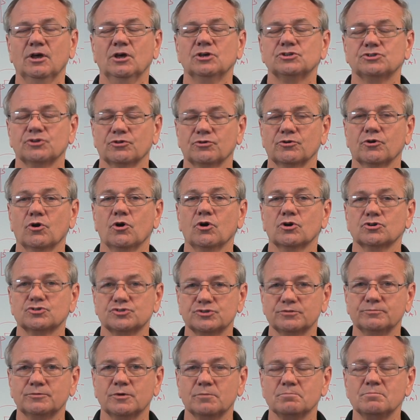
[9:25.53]
So there are
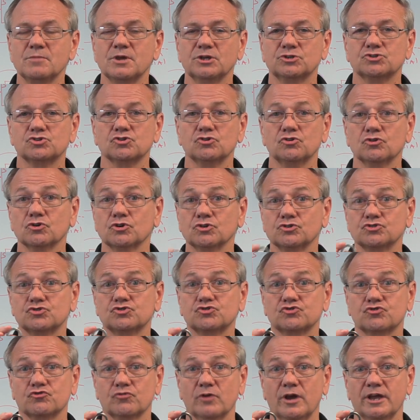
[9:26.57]
some dimensional
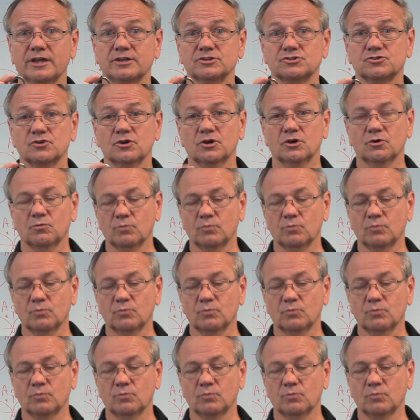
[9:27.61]
constraints